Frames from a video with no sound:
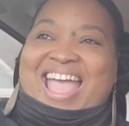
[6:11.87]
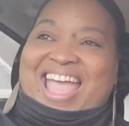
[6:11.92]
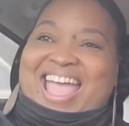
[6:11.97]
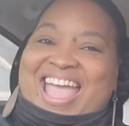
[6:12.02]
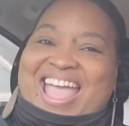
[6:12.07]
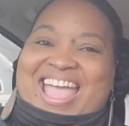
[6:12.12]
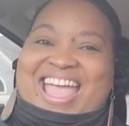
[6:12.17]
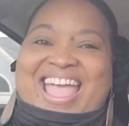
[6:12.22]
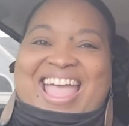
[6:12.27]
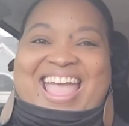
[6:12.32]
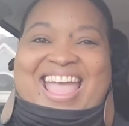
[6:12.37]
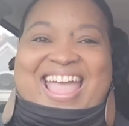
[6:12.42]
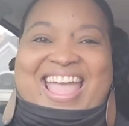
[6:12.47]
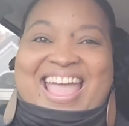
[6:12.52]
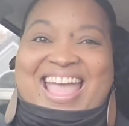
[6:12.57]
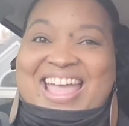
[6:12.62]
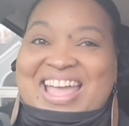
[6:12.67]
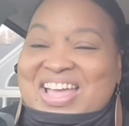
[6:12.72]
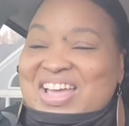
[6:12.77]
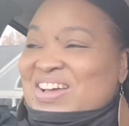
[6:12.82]

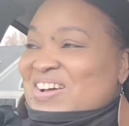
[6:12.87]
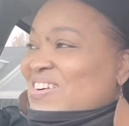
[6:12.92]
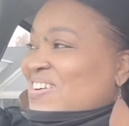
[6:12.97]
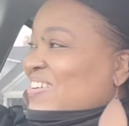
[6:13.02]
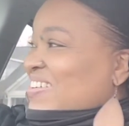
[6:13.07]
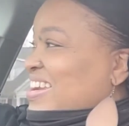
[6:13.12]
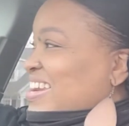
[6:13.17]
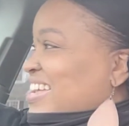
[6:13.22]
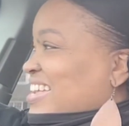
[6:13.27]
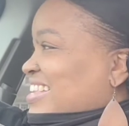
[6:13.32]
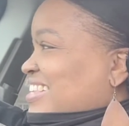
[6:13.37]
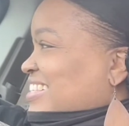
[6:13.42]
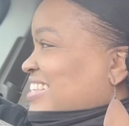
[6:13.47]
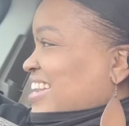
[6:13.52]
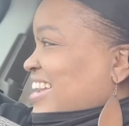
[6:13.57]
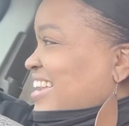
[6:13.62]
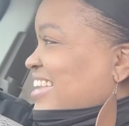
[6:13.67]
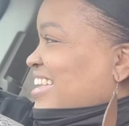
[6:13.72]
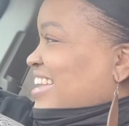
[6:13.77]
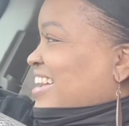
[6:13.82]
Who does
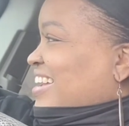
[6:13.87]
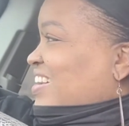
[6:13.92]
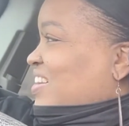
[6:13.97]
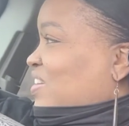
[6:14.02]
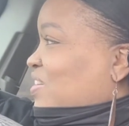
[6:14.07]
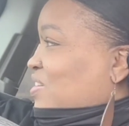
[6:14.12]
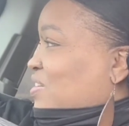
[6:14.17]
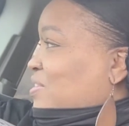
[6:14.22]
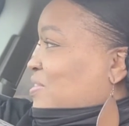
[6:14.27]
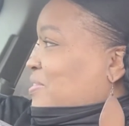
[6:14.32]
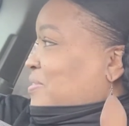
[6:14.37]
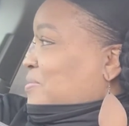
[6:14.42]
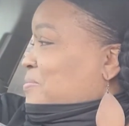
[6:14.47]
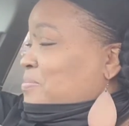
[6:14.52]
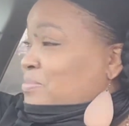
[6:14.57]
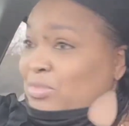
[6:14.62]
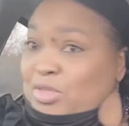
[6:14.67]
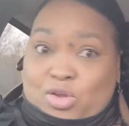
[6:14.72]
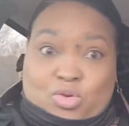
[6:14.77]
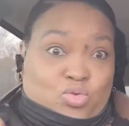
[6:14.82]
that, y'all?
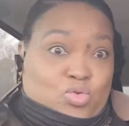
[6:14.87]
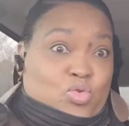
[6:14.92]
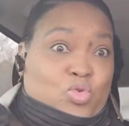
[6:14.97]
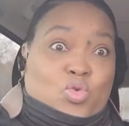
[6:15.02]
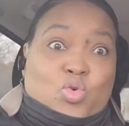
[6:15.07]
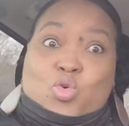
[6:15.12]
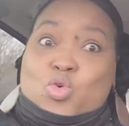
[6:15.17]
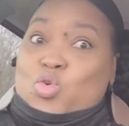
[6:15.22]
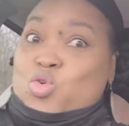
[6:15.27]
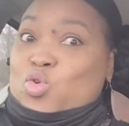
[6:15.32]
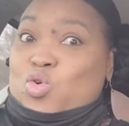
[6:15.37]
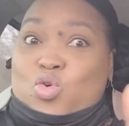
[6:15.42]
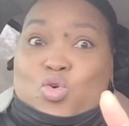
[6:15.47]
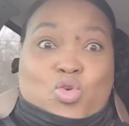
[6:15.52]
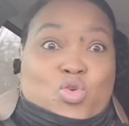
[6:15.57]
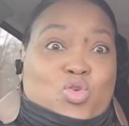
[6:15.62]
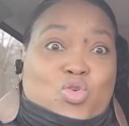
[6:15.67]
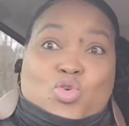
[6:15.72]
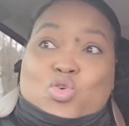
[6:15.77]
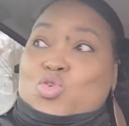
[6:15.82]
No, no,
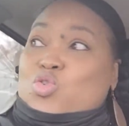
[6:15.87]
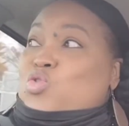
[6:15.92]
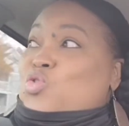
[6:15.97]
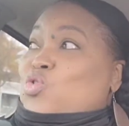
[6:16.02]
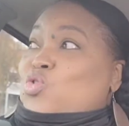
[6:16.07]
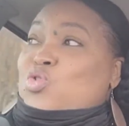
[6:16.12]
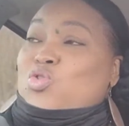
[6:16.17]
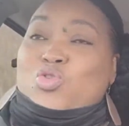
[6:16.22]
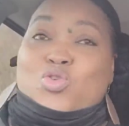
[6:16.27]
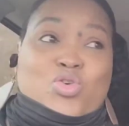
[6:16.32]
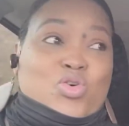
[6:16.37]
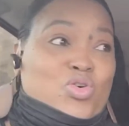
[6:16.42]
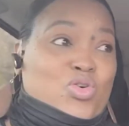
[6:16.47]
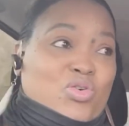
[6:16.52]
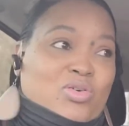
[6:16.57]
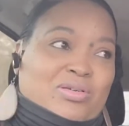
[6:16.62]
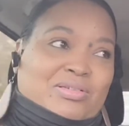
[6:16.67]
no, no, no.